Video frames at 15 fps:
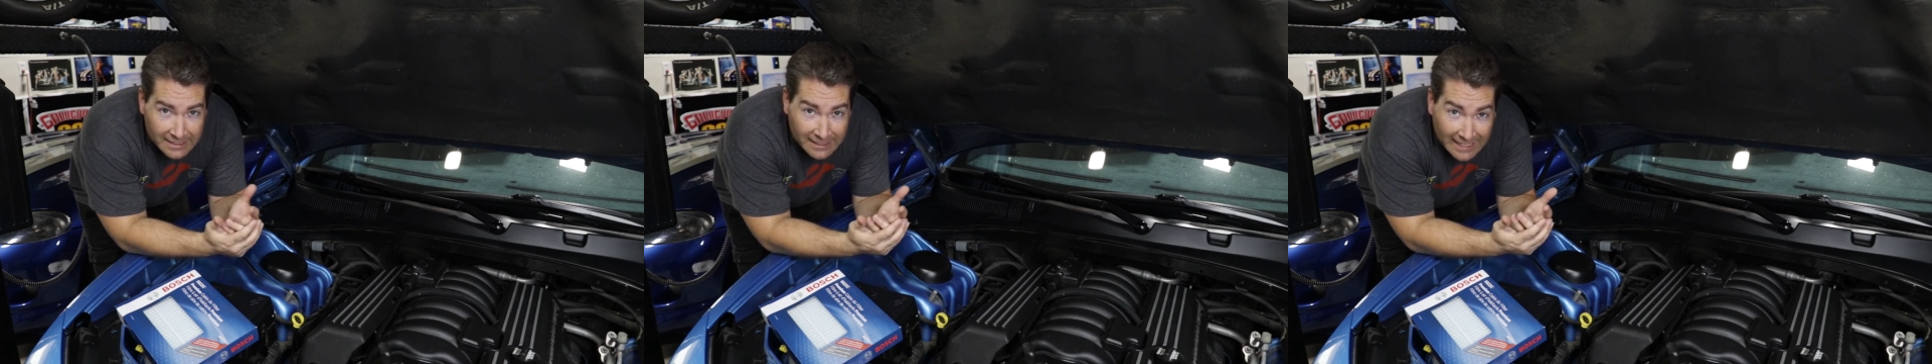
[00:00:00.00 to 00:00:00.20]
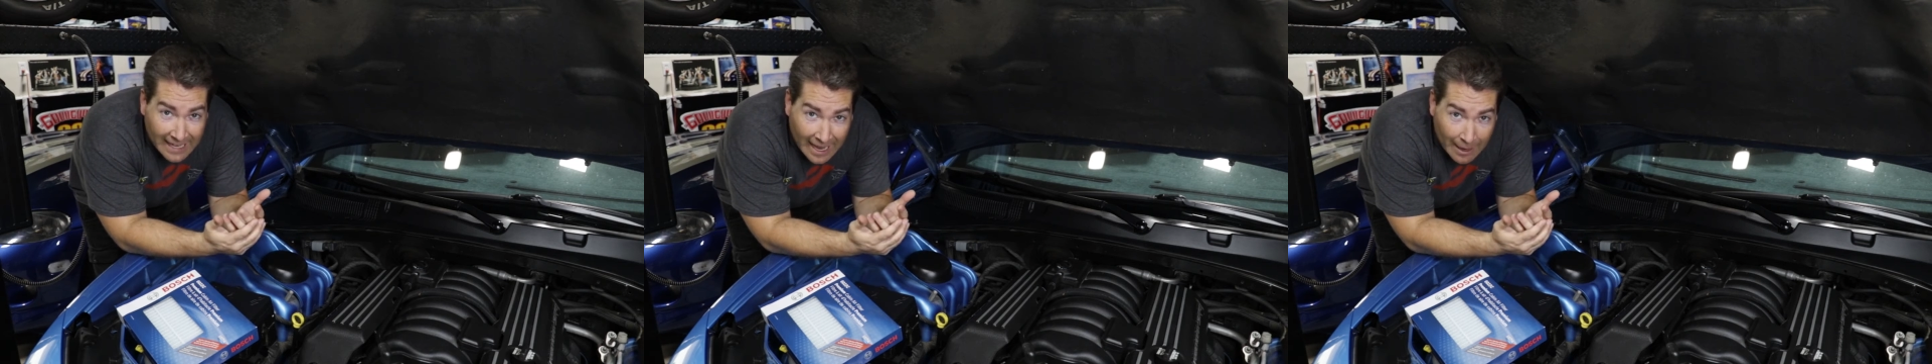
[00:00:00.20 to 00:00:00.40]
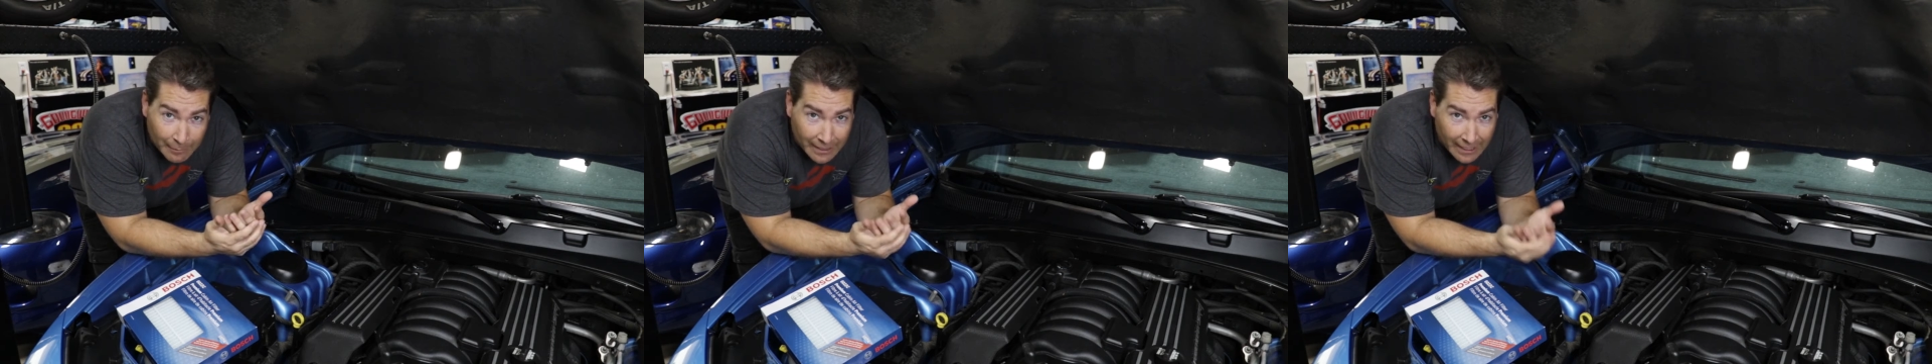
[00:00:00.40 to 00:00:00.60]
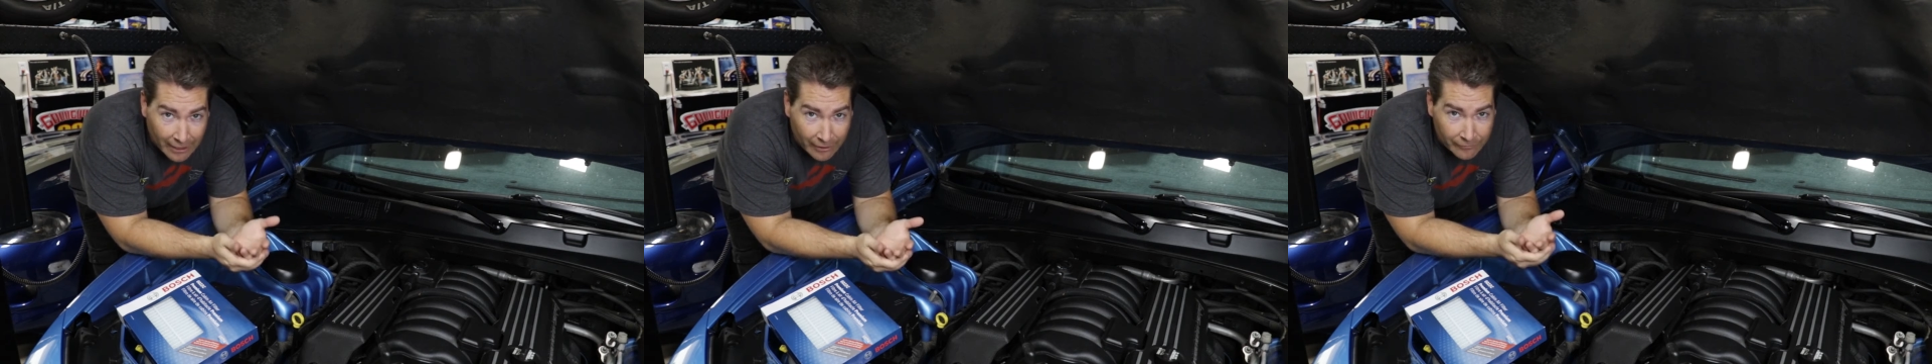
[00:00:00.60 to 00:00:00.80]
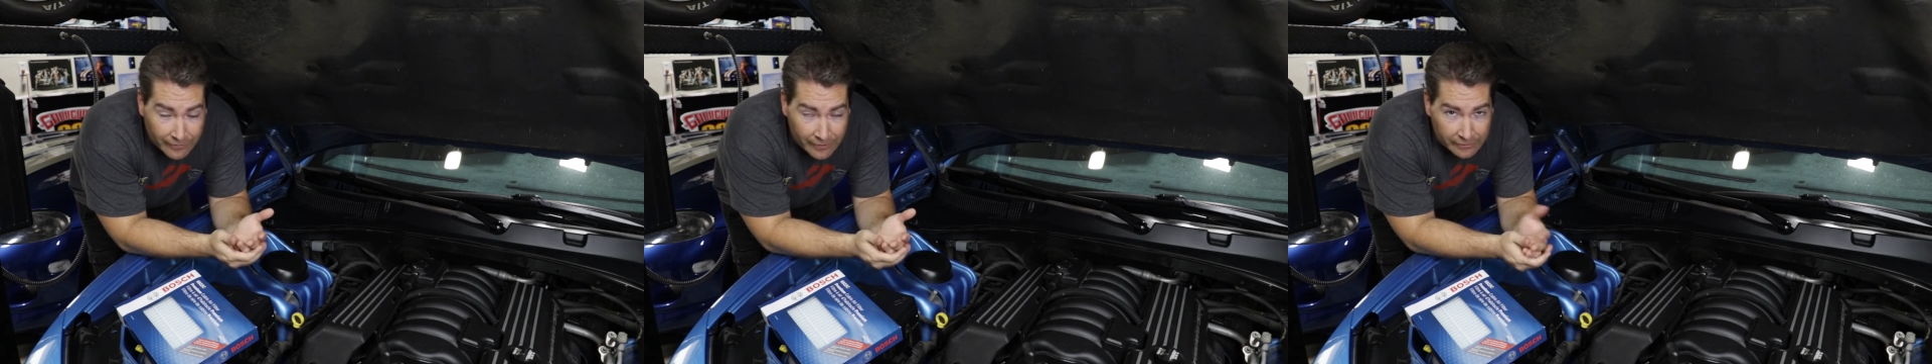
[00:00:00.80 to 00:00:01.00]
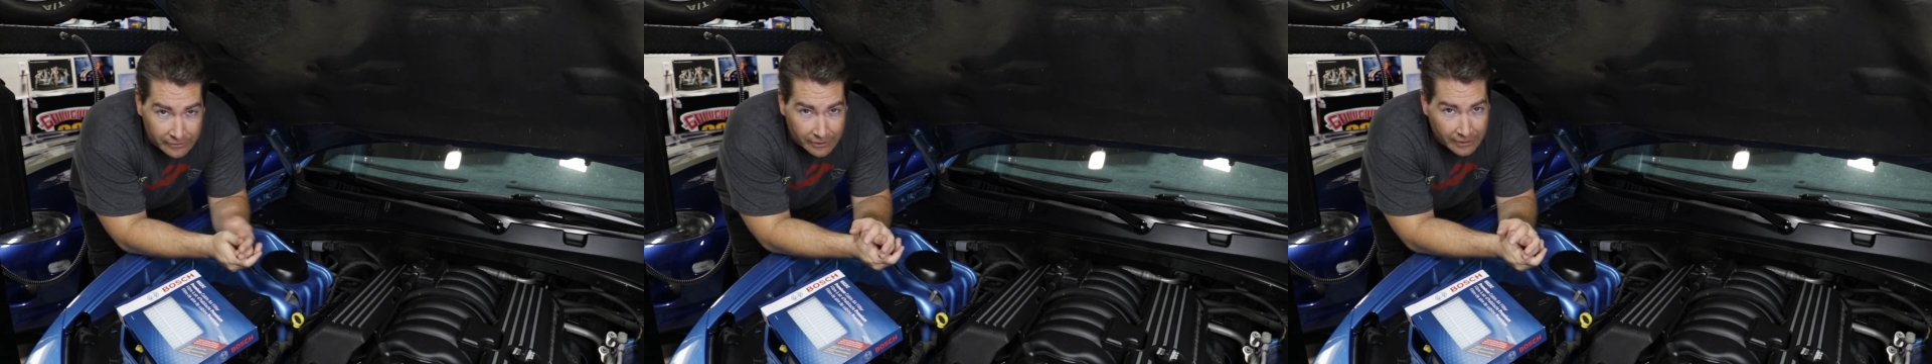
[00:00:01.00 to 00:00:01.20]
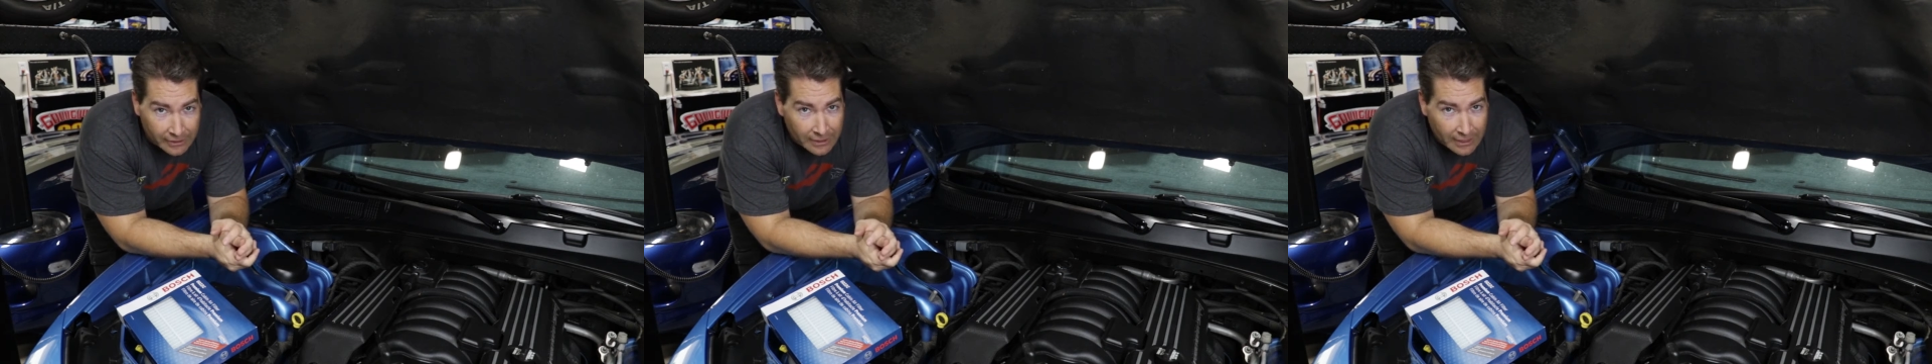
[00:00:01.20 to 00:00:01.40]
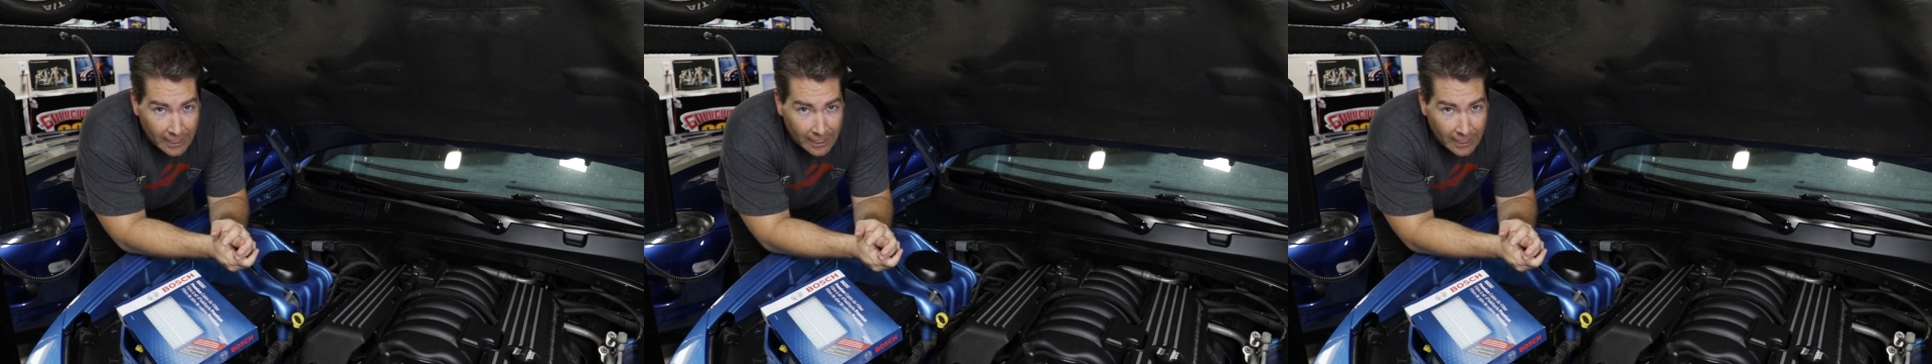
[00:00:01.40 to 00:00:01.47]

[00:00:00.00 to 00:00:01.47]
the cabin air filter.